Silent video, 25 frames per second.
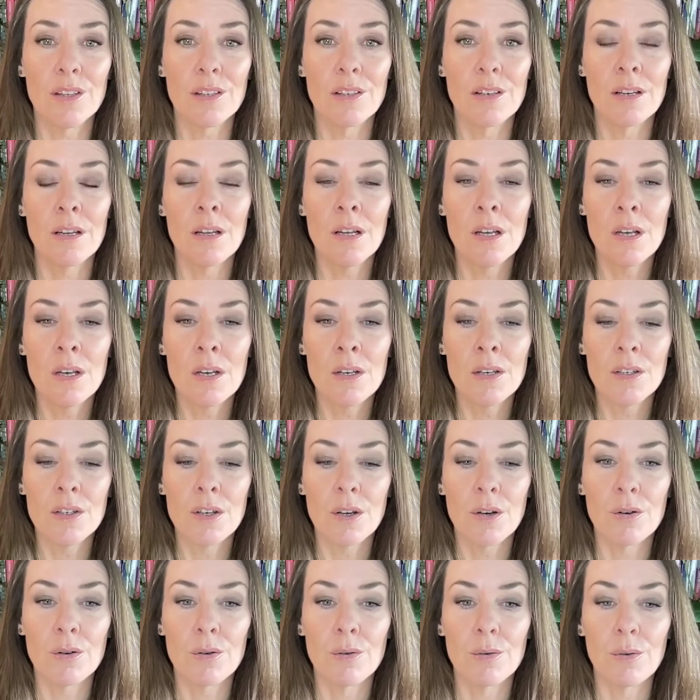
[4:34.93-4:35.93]
And
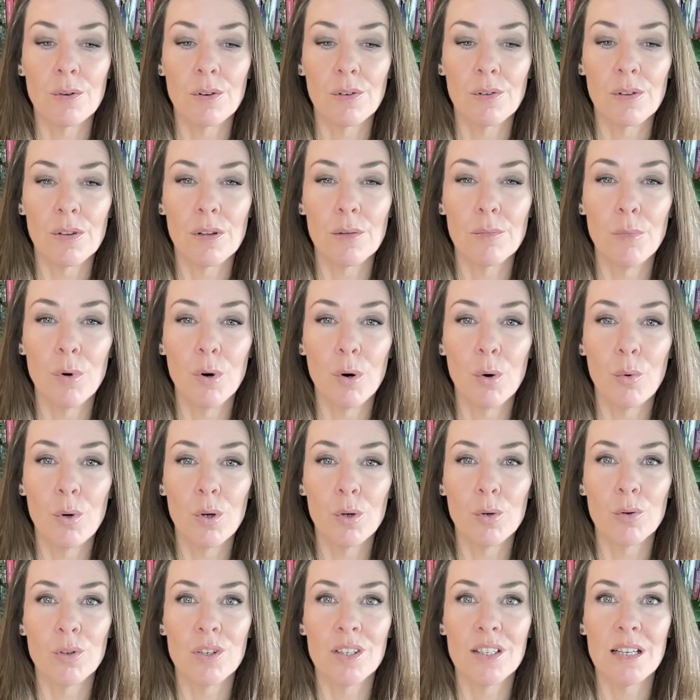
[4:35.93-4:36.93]
so the more
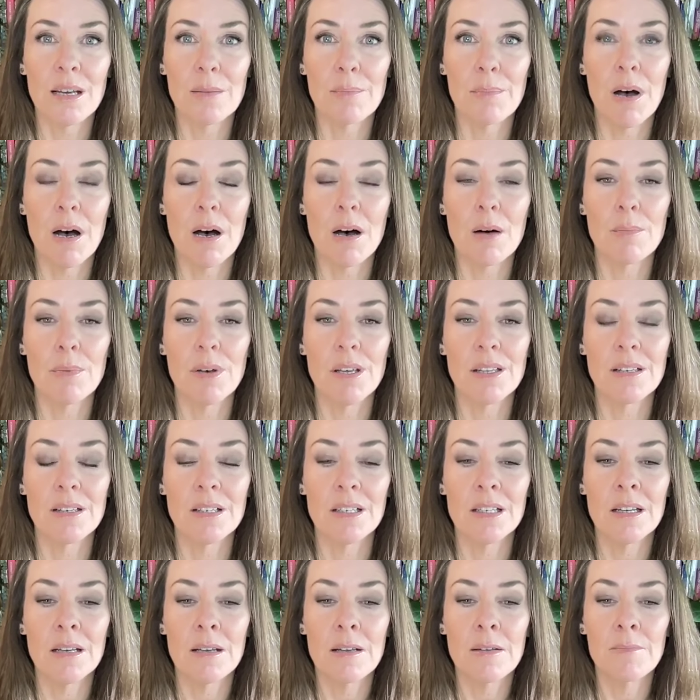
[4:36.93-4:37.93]
we all step up
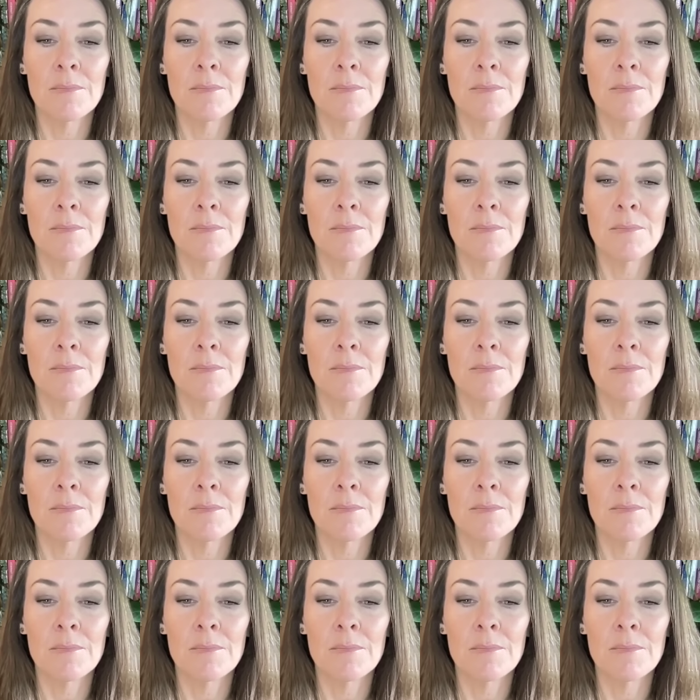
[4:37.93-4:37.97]
and